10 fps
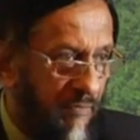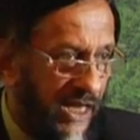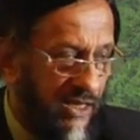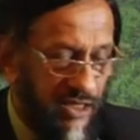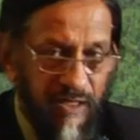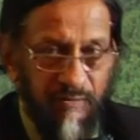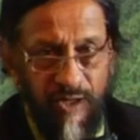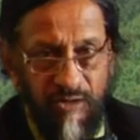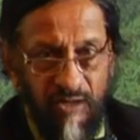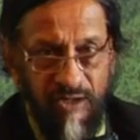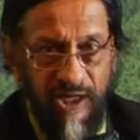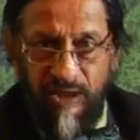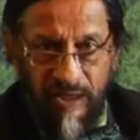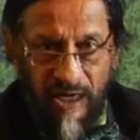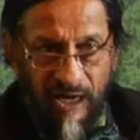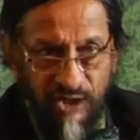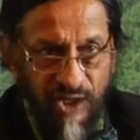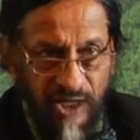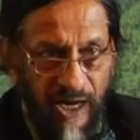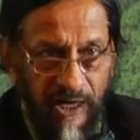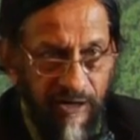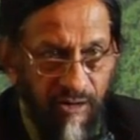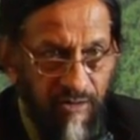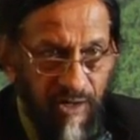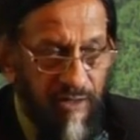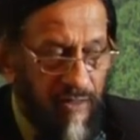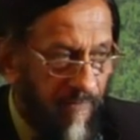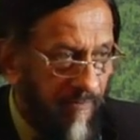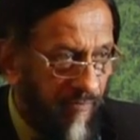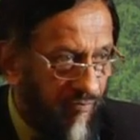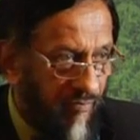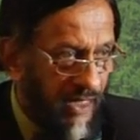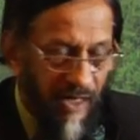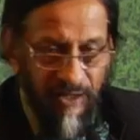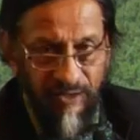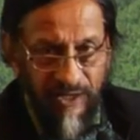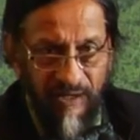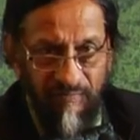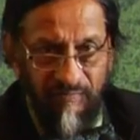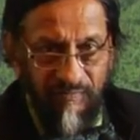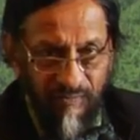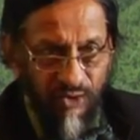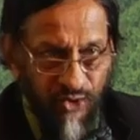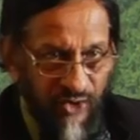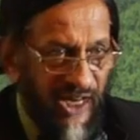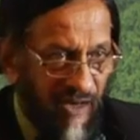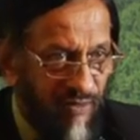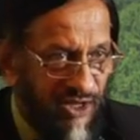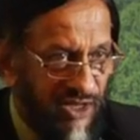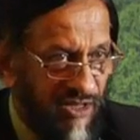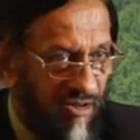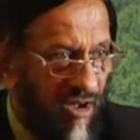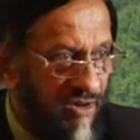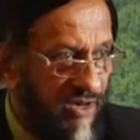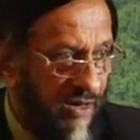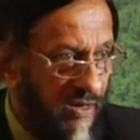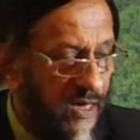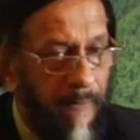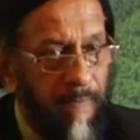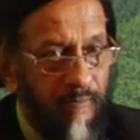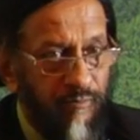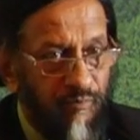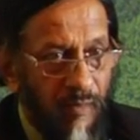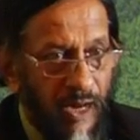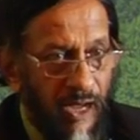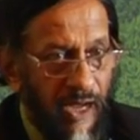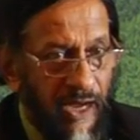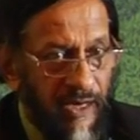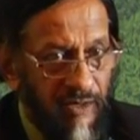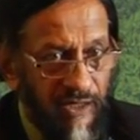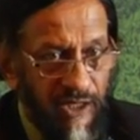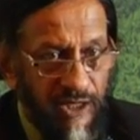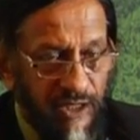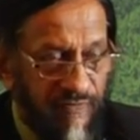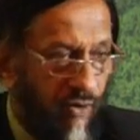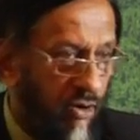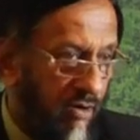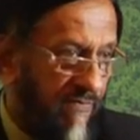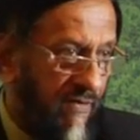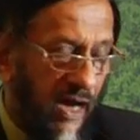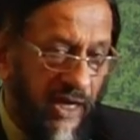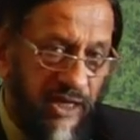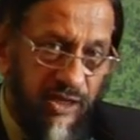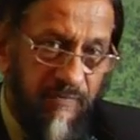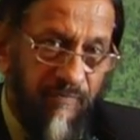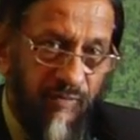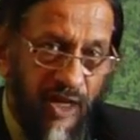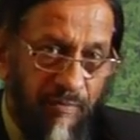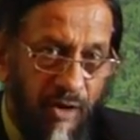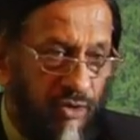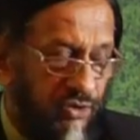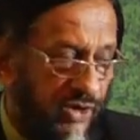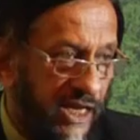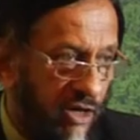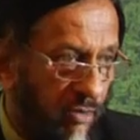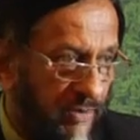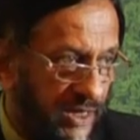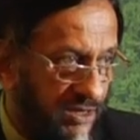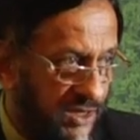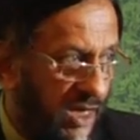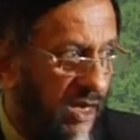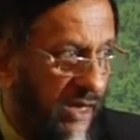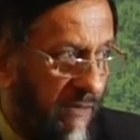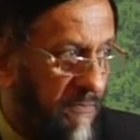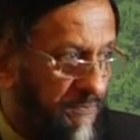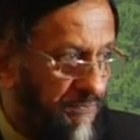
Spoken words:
place because it's the largest island on Earth, other than Australia, which is a continent. And it is full of ice, about 3 kilometers high.